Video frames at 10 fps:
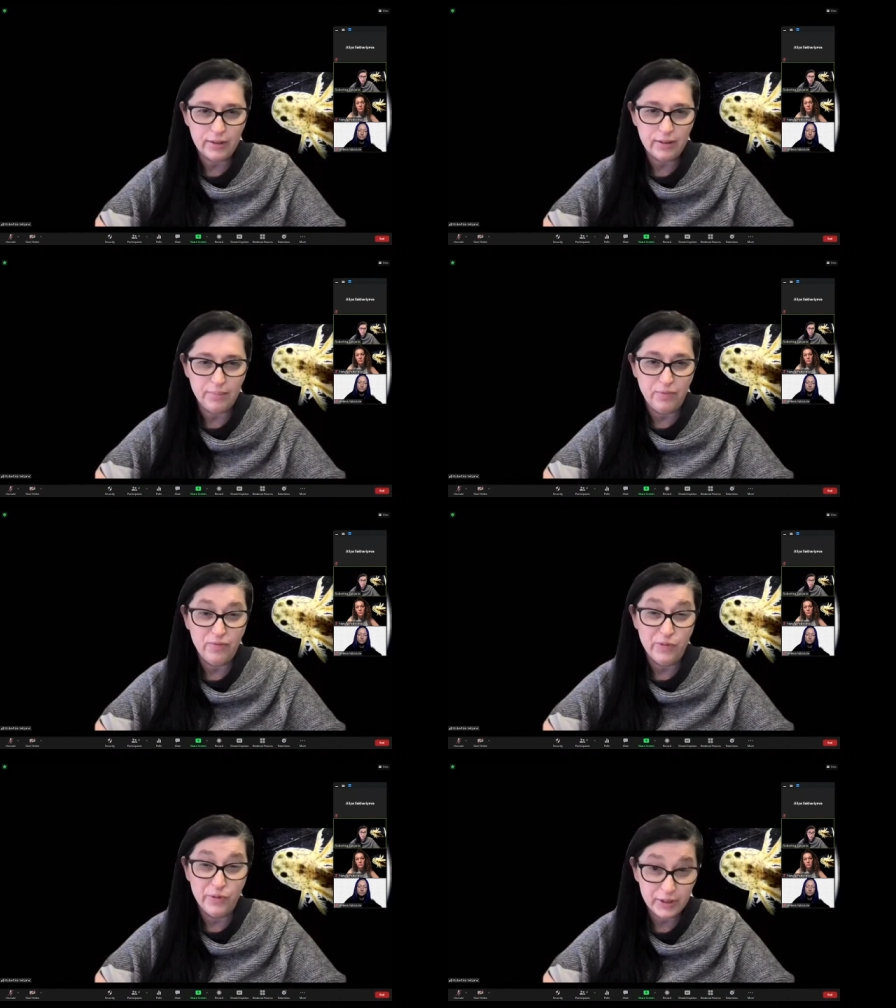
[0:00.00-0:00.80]
the
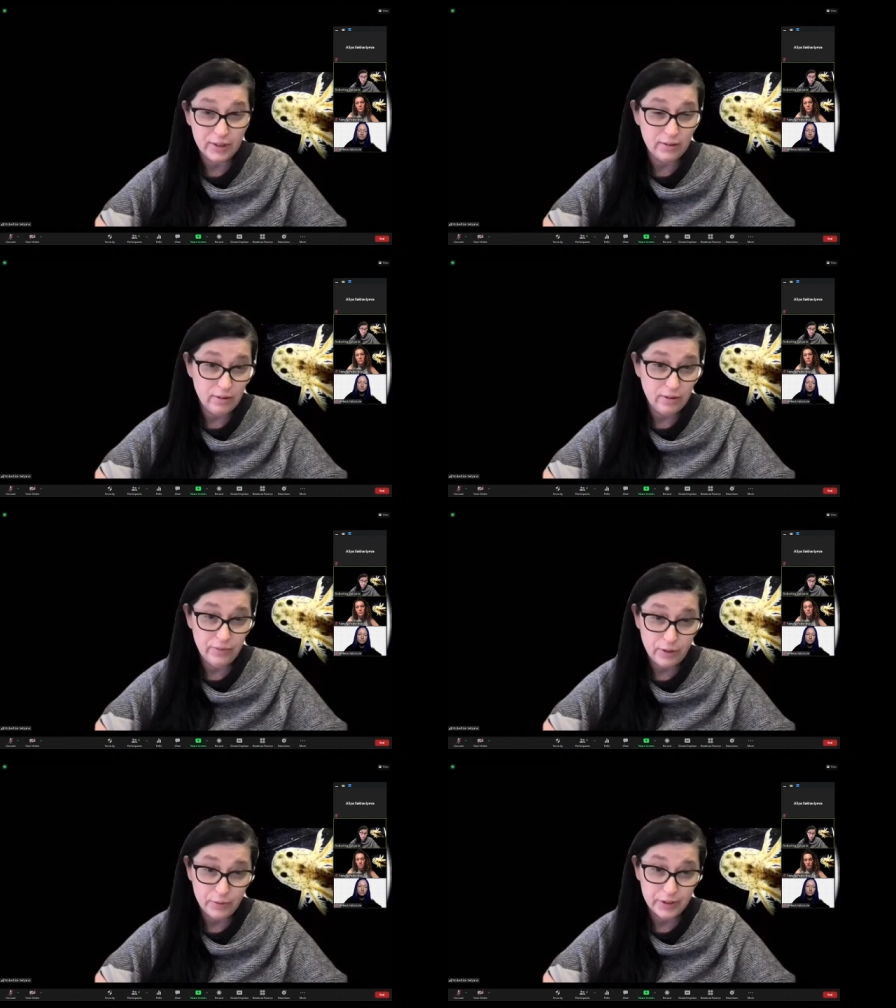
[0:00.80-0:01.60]
worst of
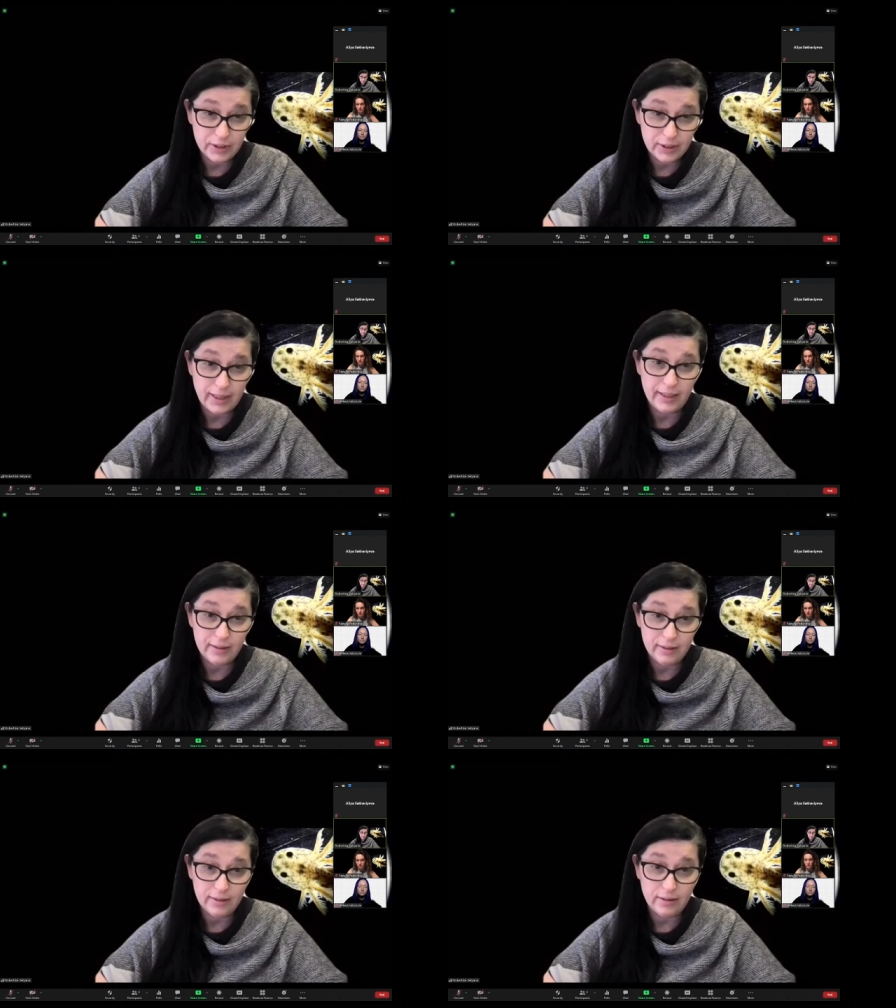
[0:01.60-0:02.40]
our
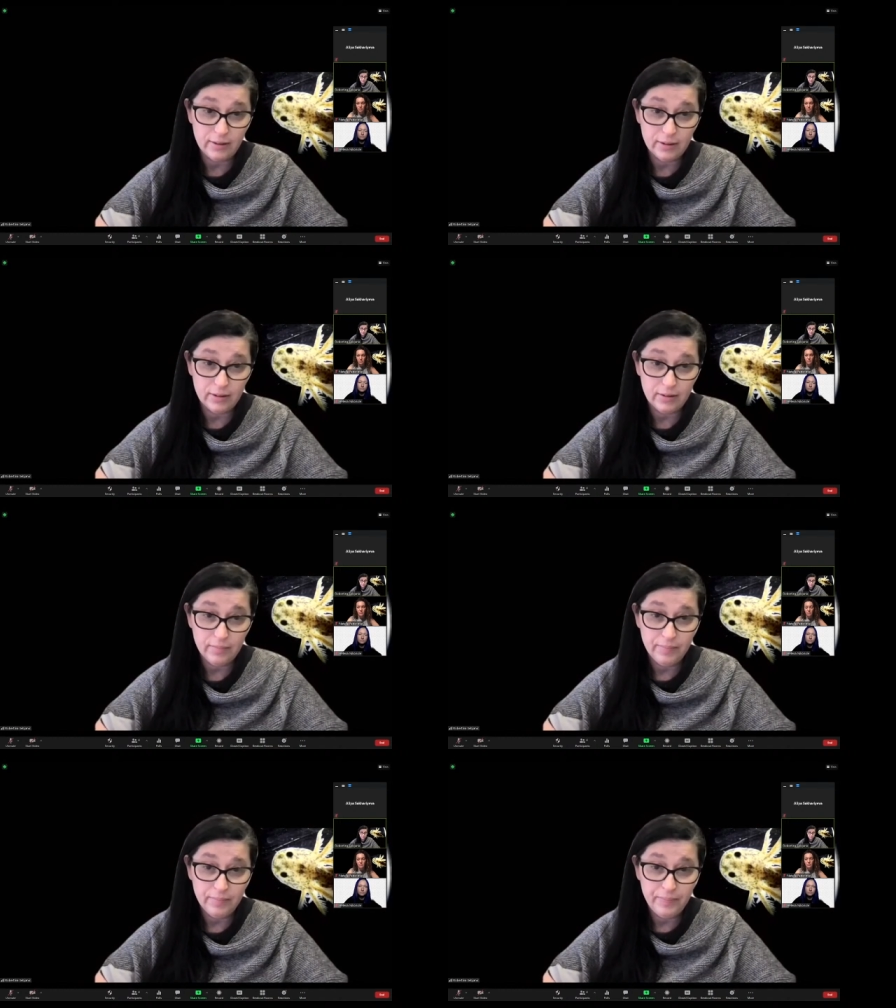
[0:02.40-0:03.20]
societies also.
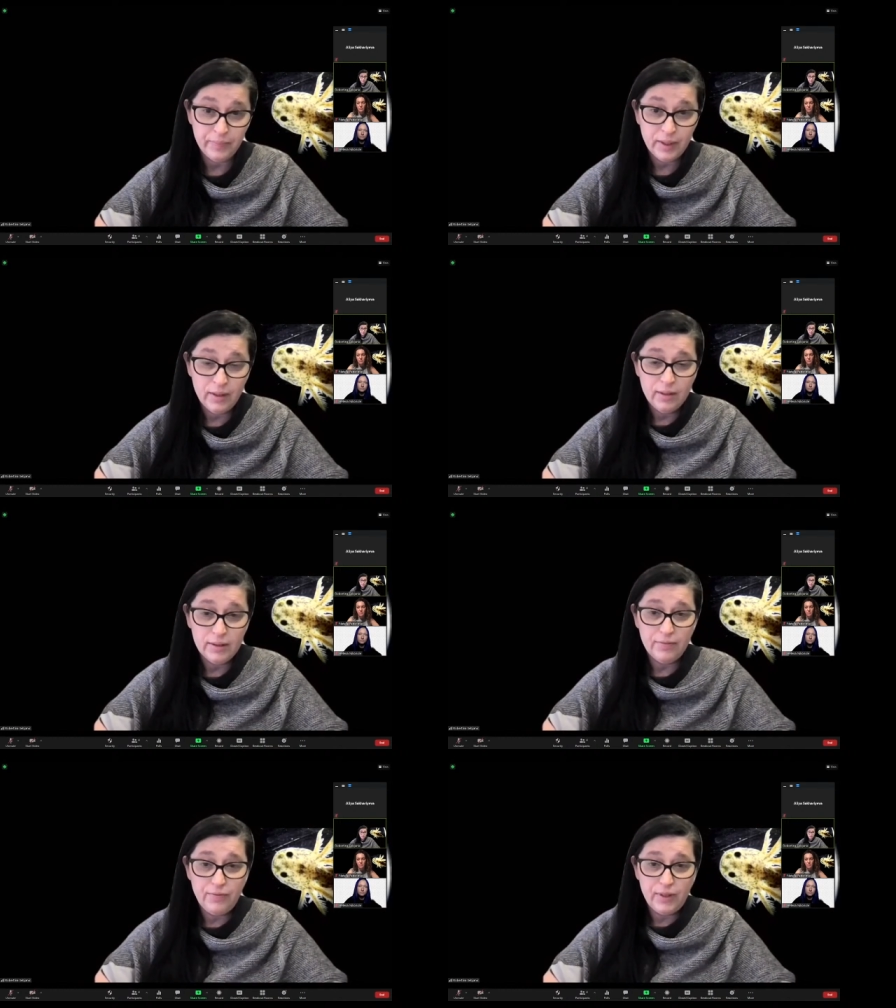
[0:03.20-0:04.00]

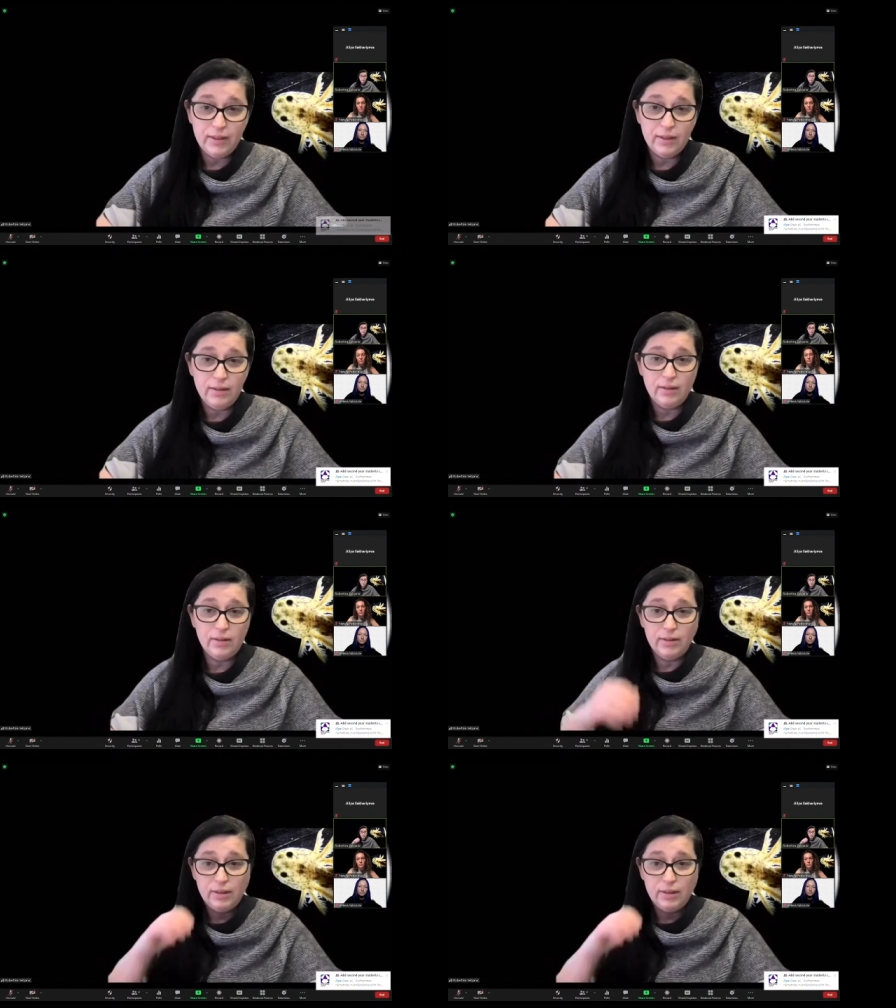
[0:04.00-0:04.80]
So I think that, you
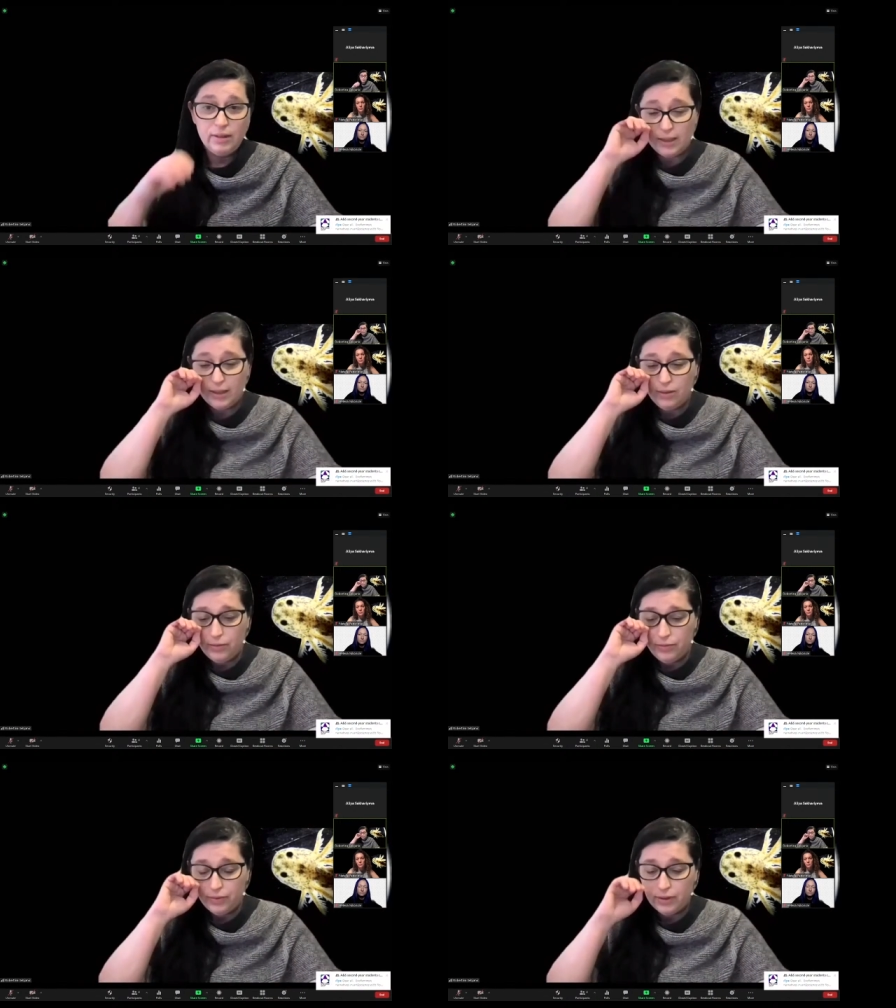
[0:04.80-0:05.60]
know, this kind of